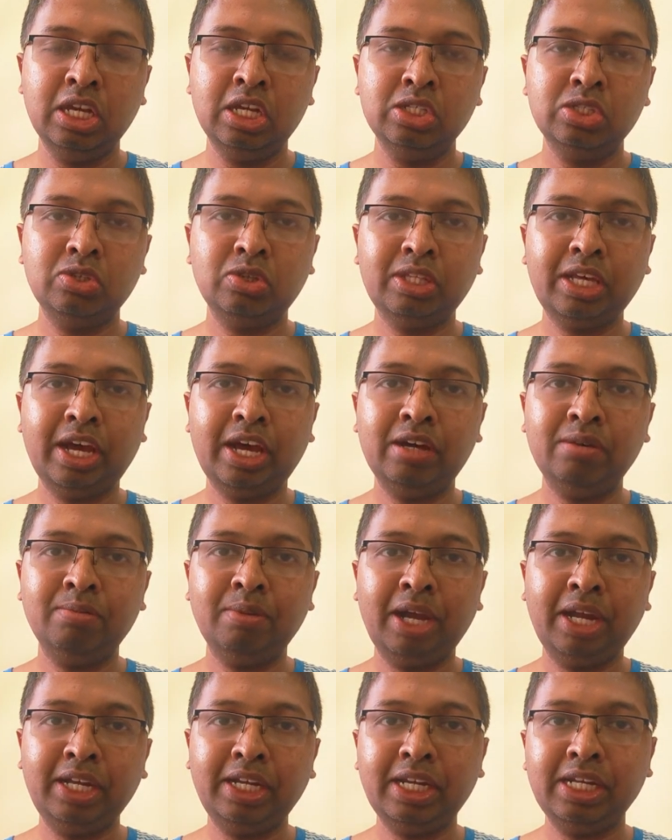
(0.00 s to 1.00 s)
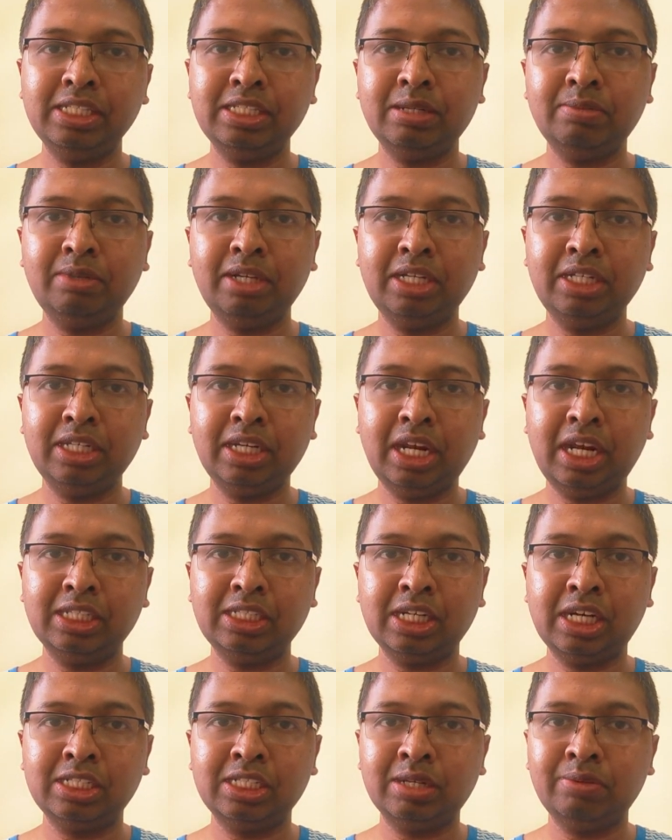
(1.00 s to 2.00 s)
So they have maintained some
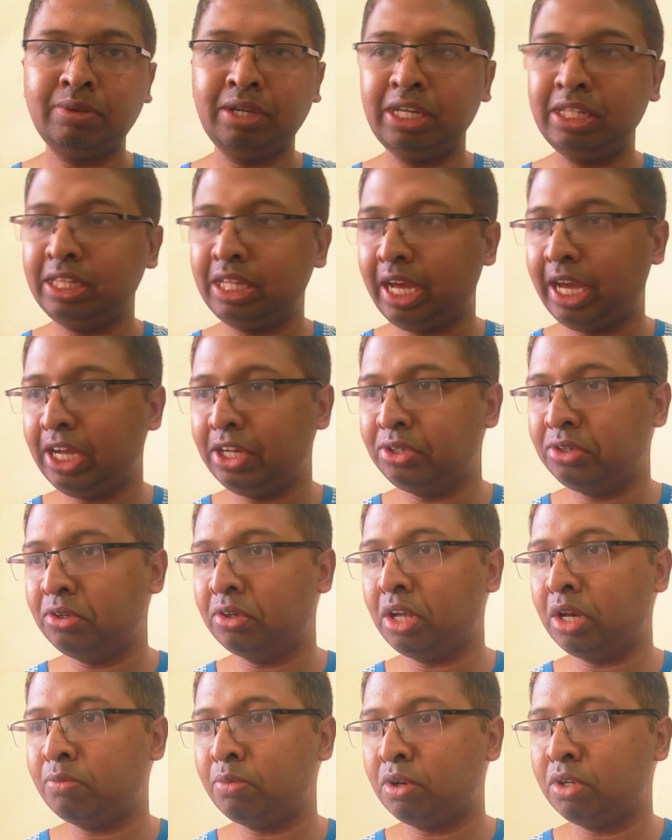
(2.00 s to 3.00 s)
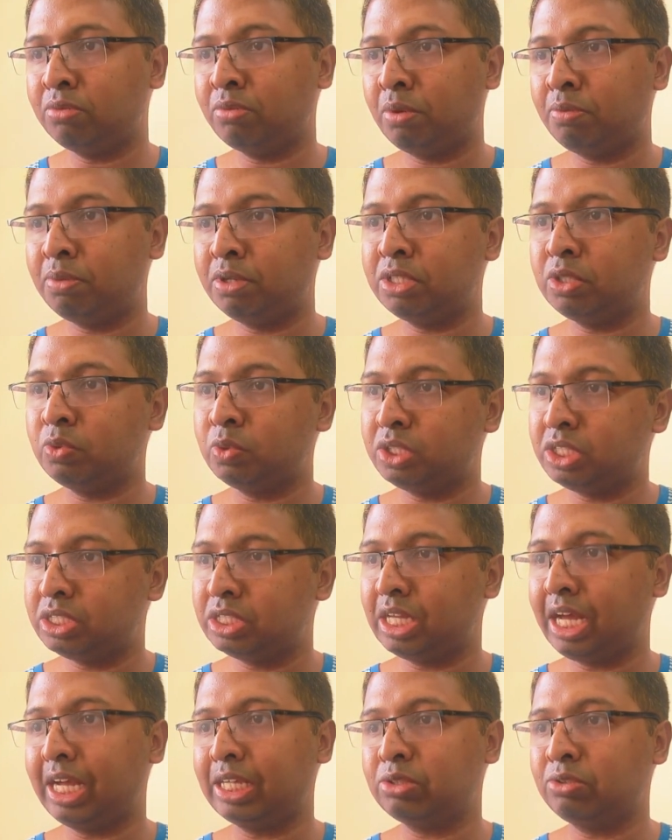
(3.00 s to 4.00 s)
internationalism in the editorial board members, which
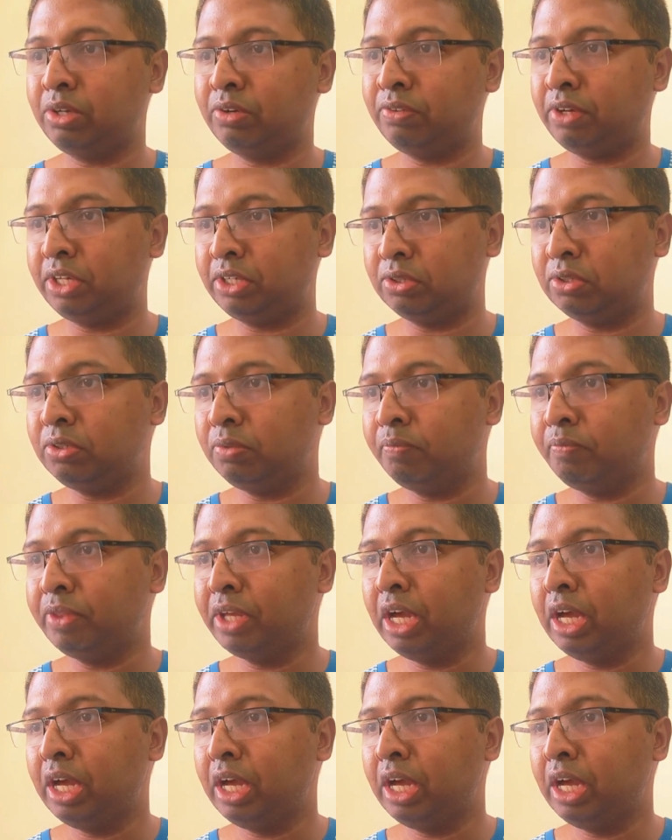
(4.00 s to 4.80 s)
is actually very good.